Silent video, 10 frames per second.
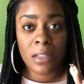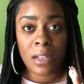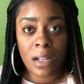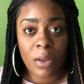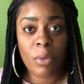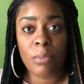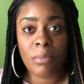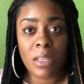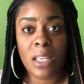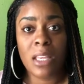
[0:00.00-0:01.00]
help
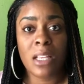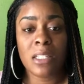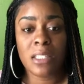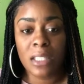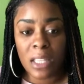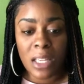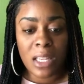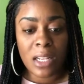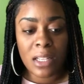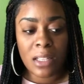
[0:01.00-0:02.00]
me to
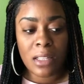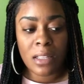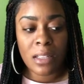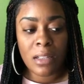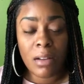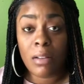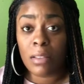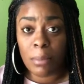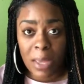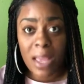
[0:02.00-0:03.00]
get on
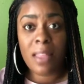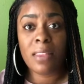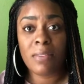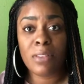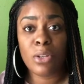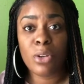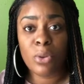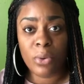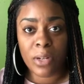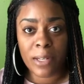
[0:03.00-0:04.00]
the path of the
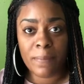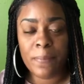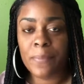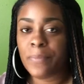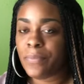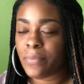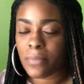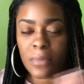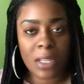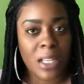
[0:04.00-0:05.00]
Lord,
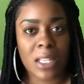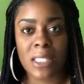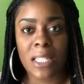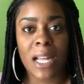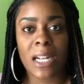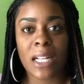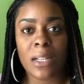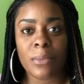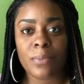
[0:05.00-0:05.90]
it's gotta go.